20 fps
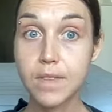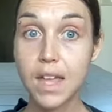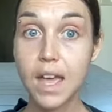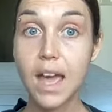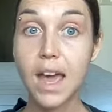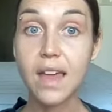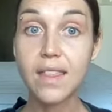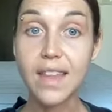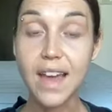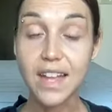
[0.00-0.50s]

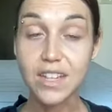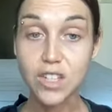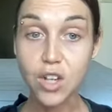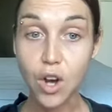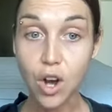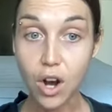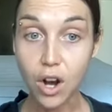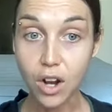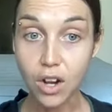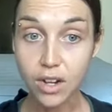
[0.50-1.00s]
And that's
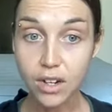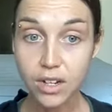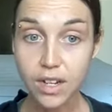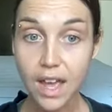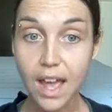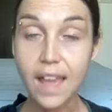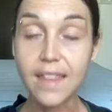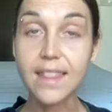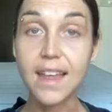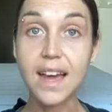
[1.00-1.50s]
hard
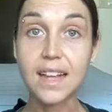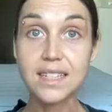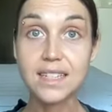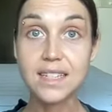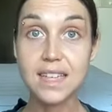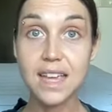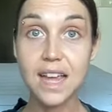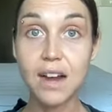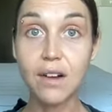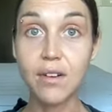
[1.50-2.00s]
and that's
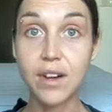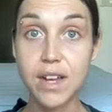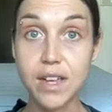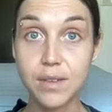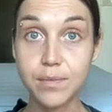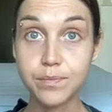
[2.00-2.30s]
scary.